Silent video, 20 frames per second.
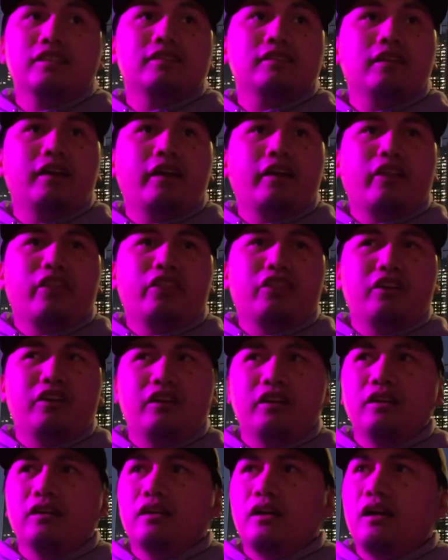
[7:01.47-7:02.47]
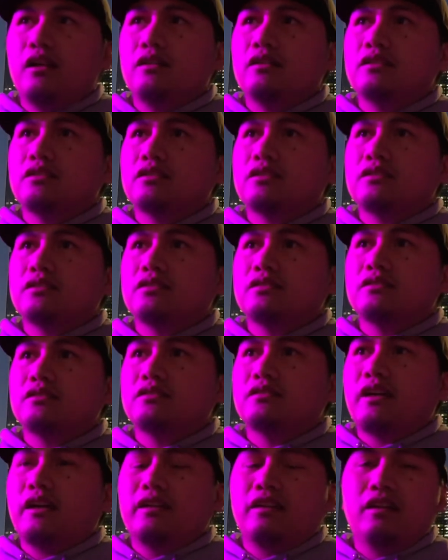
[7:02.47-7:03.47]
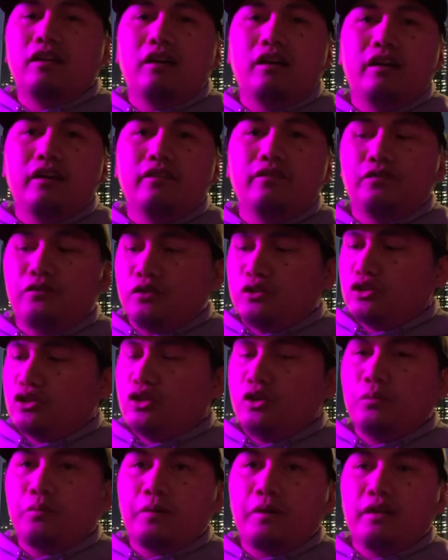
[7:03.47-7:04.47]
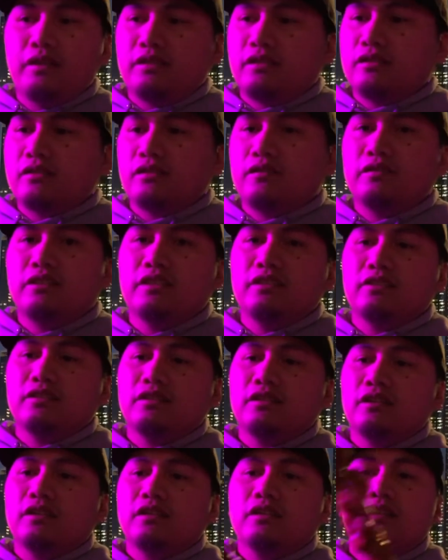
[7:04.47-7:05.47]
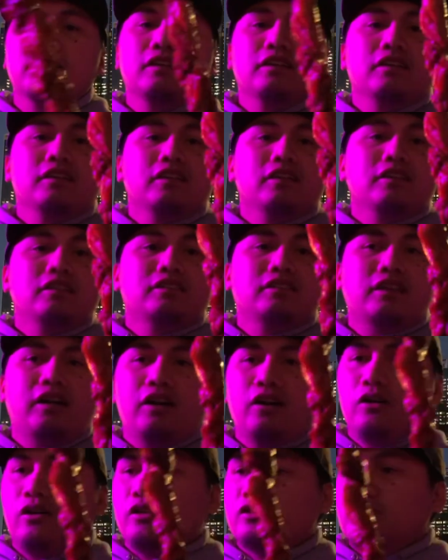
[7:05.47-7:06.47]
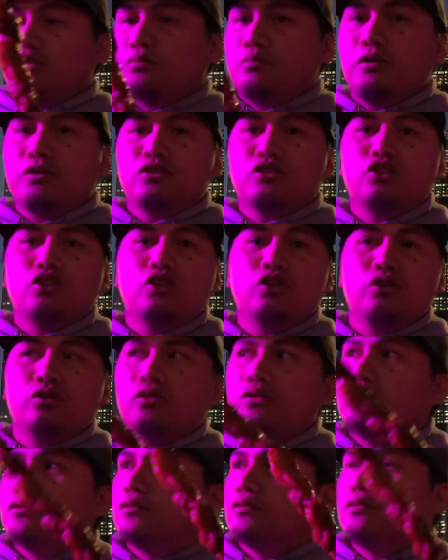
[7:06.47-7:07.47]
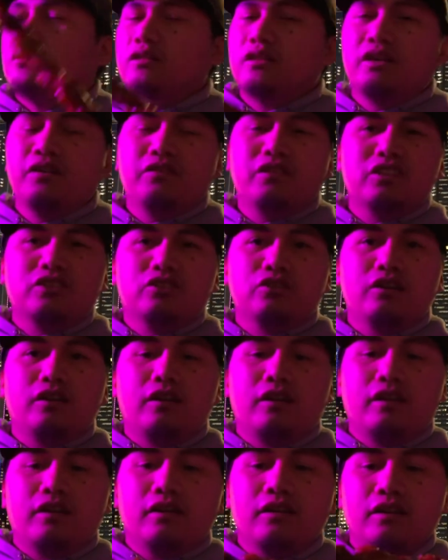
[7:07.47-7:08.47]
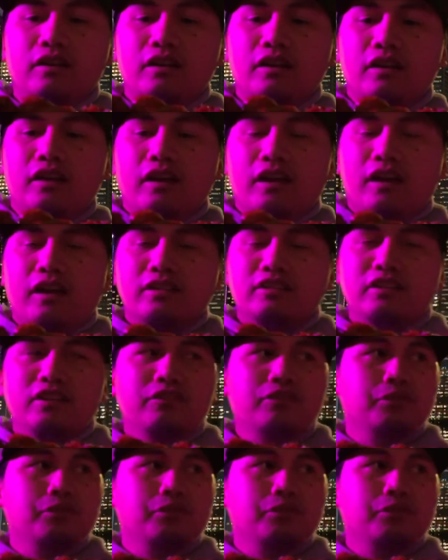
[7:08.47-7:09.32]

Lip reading: is like $13.99 for two pieces of this. So I just bought two. Give it a try. I see it